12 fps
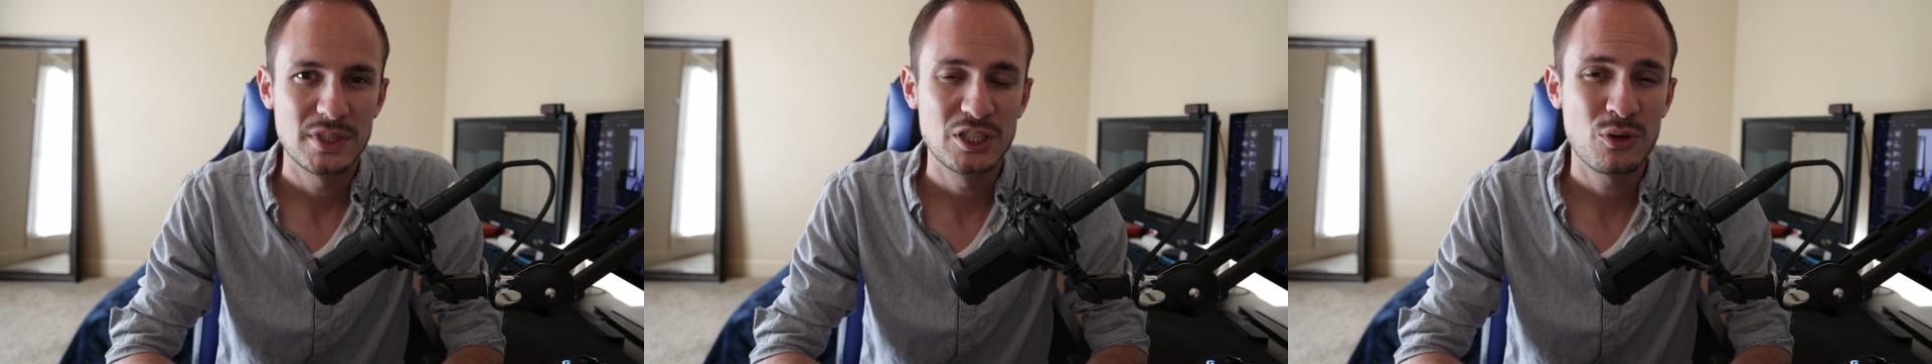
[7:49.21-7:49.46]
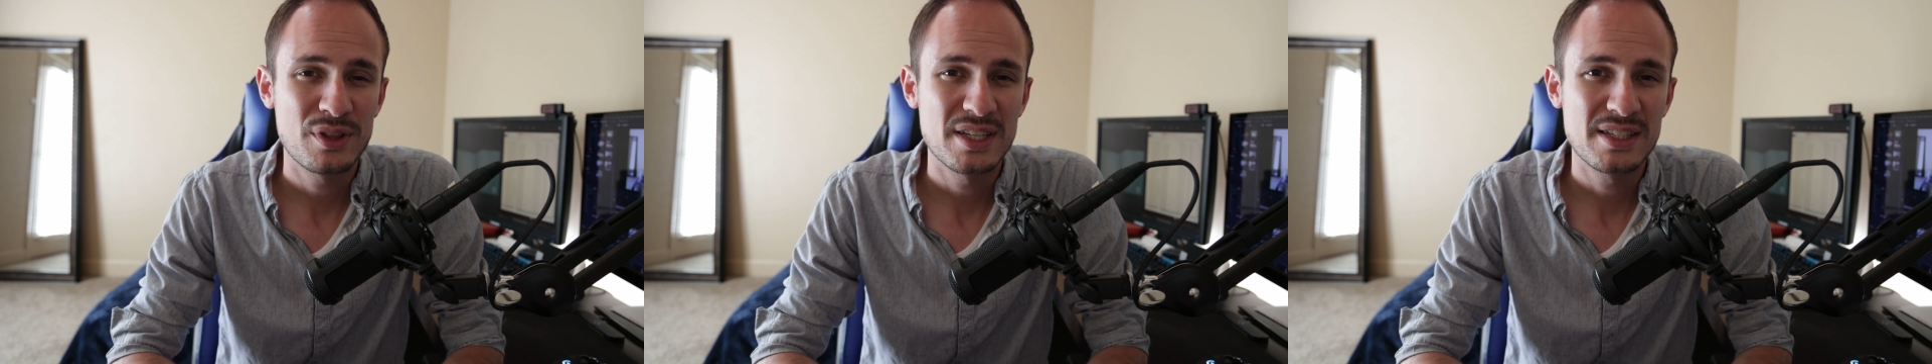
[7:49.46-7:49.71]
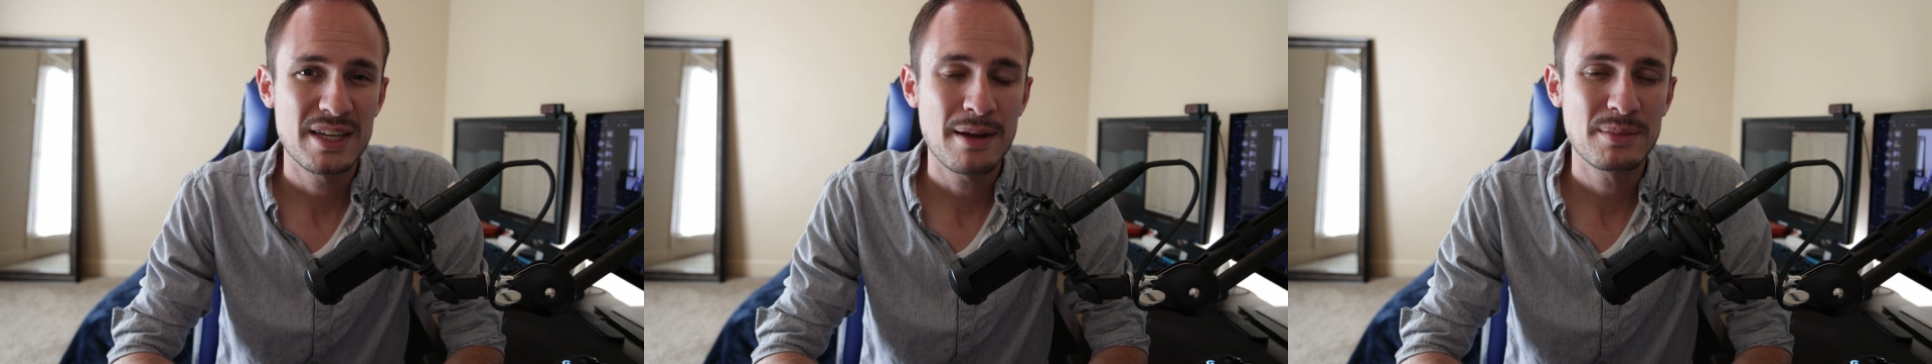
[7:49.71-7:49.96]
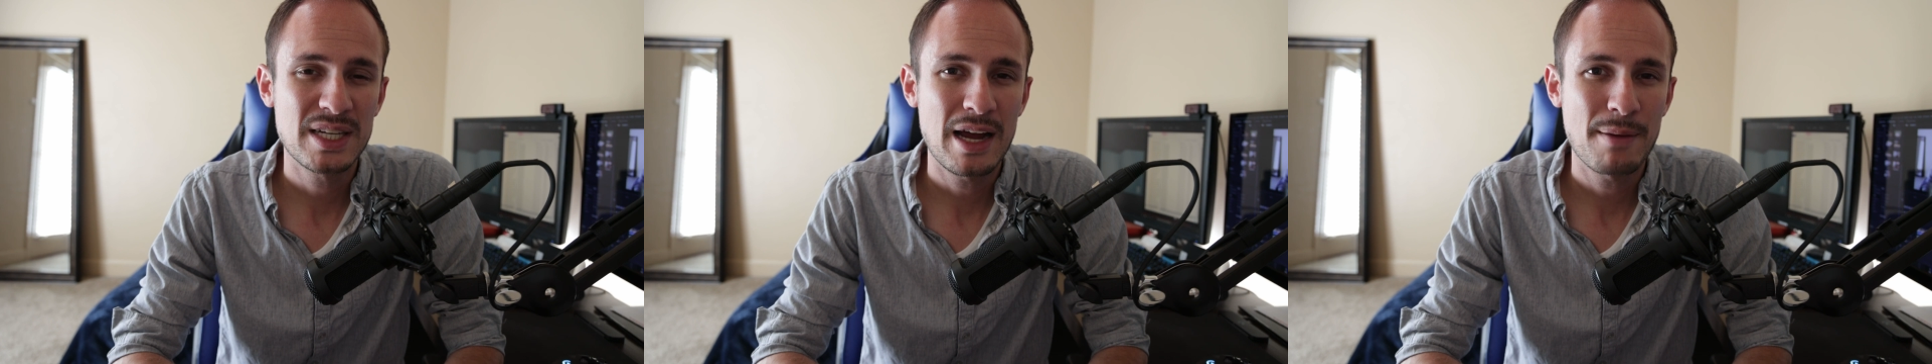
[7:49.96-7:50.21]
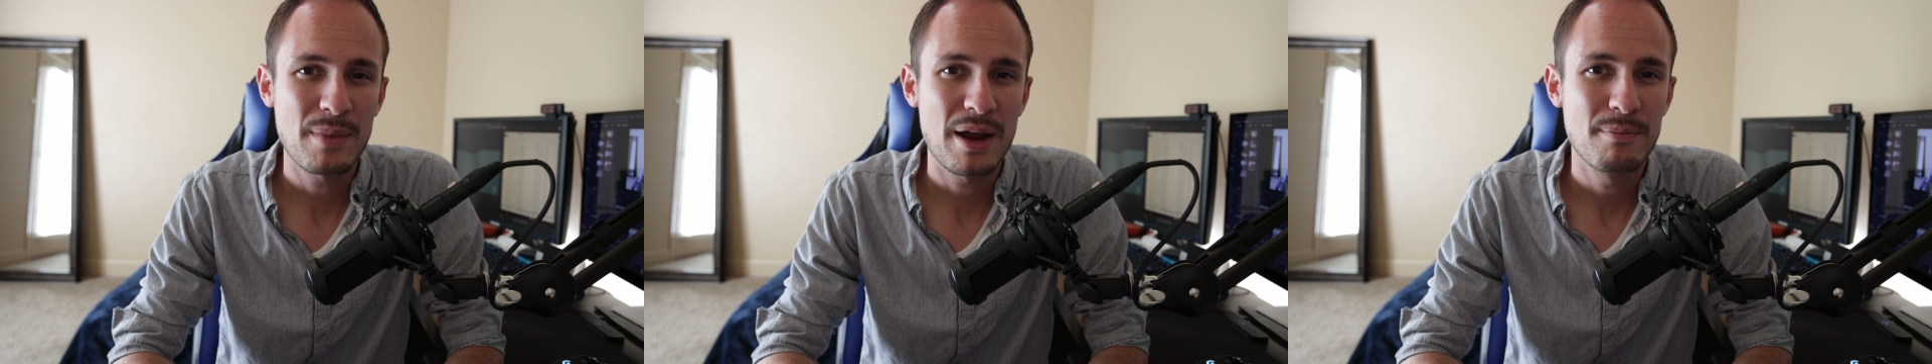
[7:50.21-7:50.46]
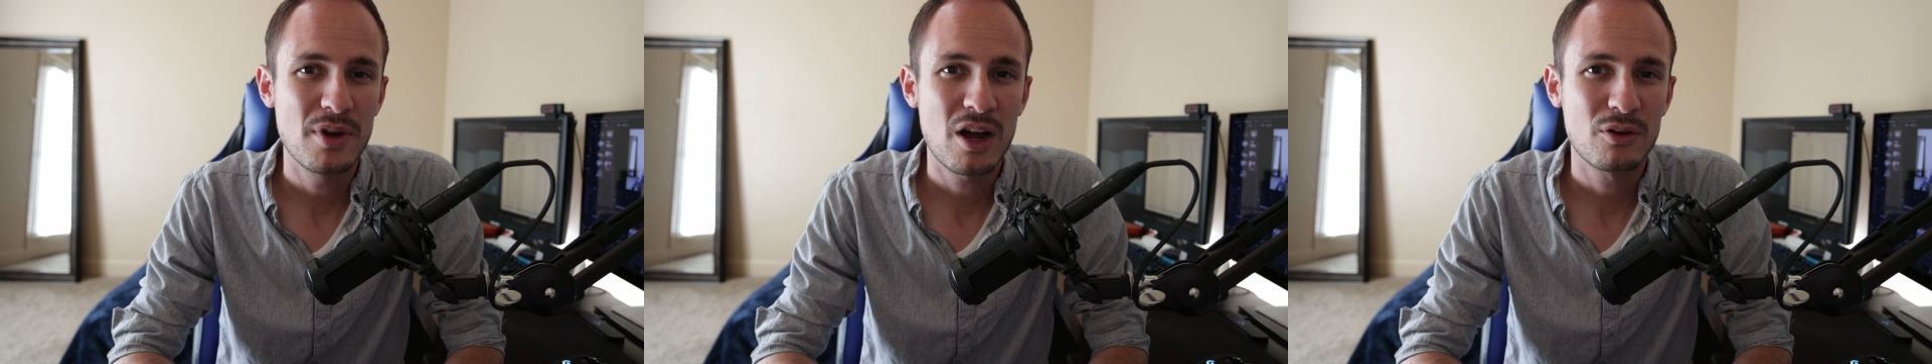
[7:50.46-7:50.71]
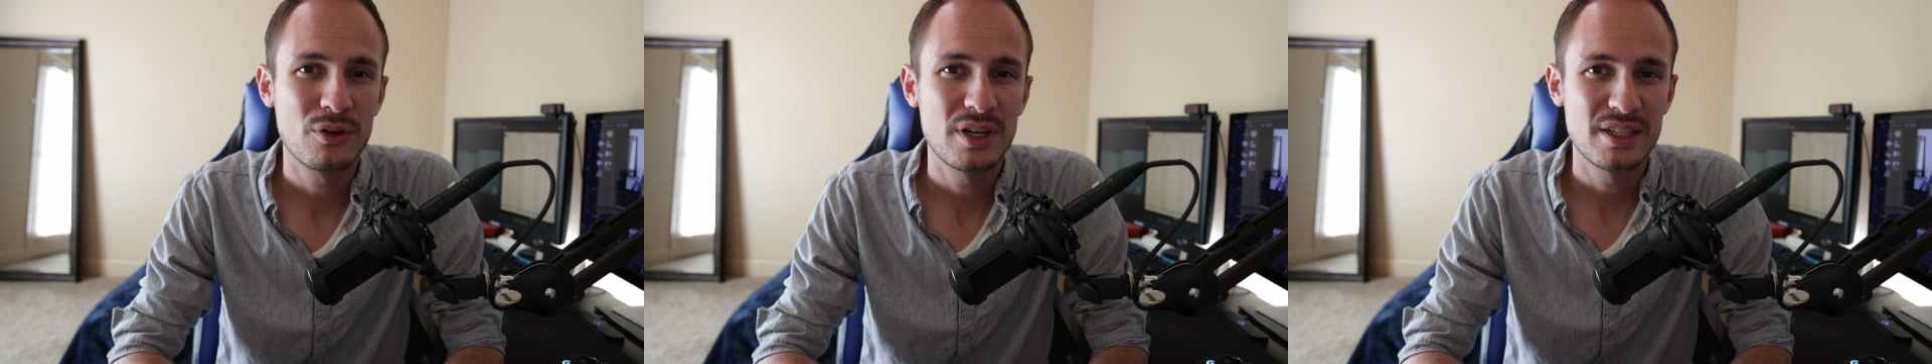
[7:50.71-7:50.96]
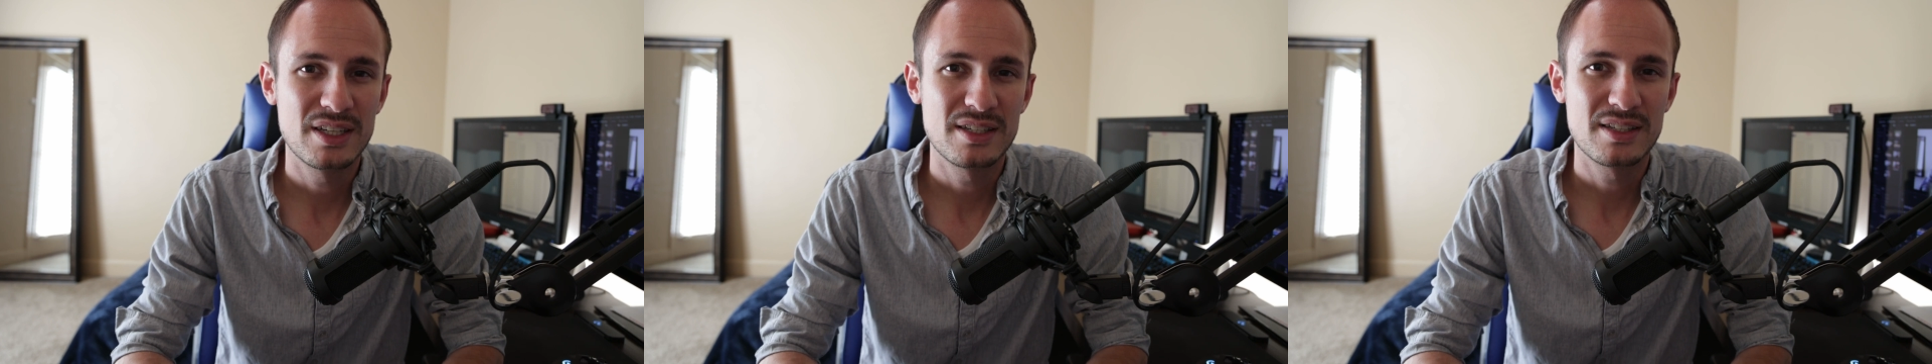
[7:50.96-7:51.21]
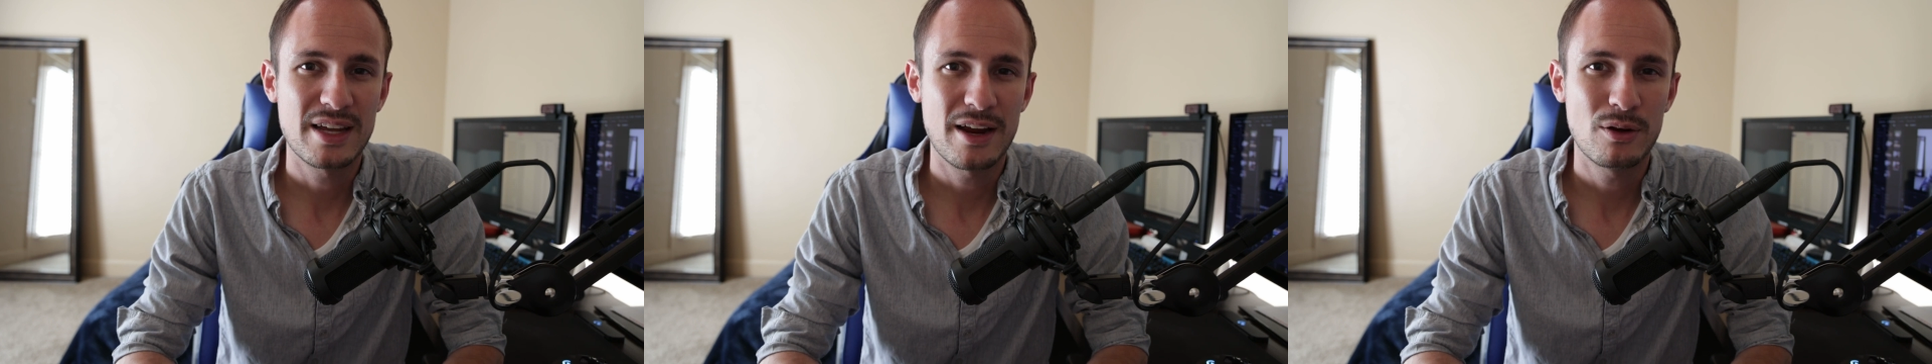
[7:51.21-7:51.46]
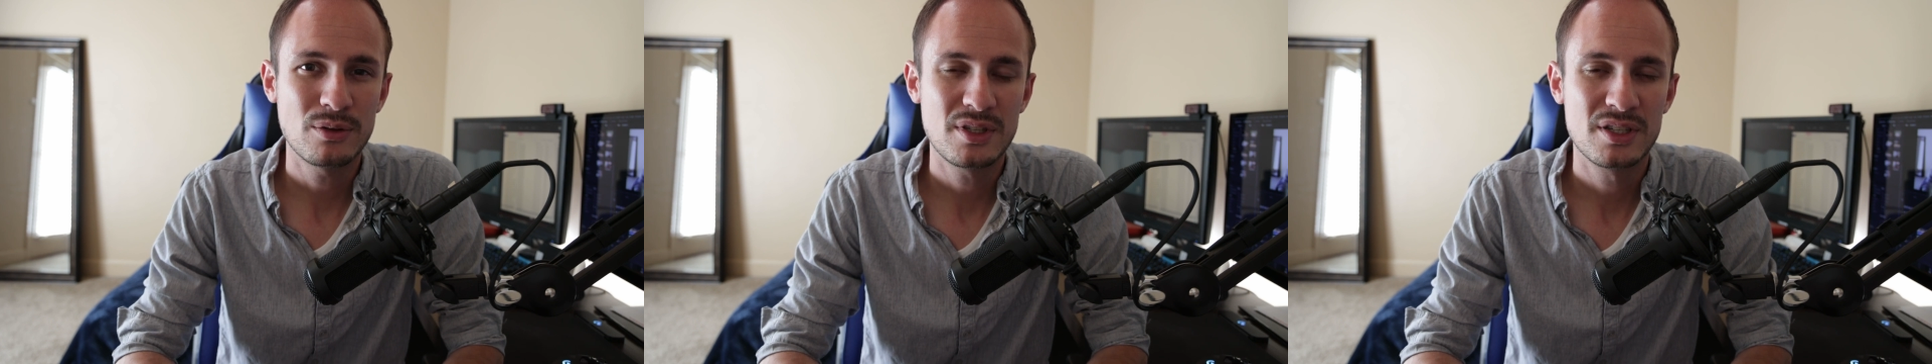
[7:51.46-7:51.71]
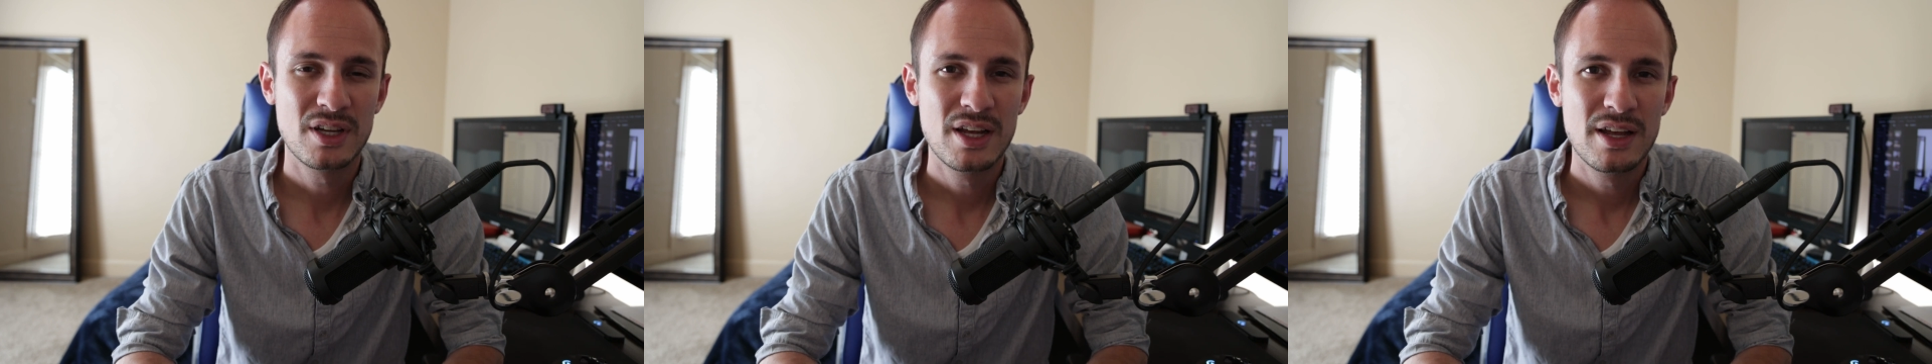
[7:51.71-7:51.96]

Now, at the same time, I'm not going to discount